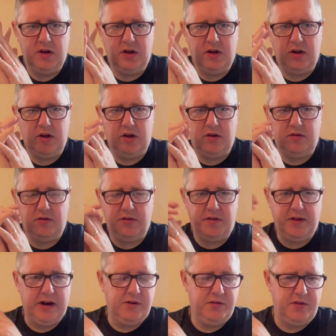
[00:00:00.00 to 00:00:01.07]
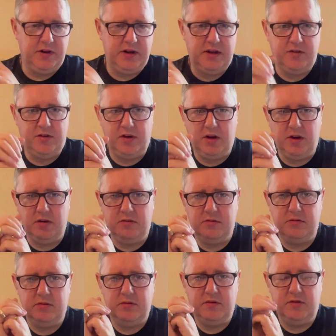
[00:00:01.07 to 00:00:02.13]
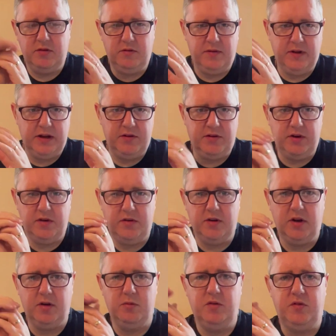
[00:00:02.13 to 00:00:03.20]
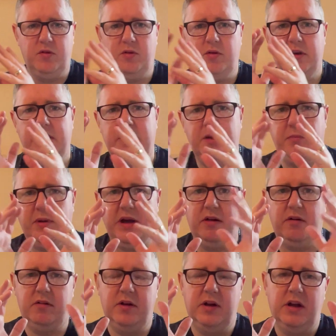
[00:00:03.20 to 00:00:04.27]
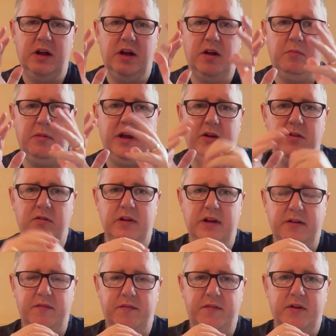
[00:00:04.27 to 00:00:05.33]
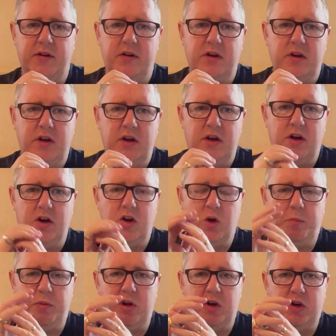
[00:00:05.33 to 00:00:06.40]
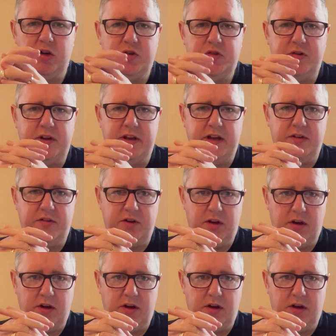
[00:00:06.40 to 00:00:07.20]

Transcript: or 1,000 years ago, 2,000 years ago. We're talking about a man who lived a couple of hundred years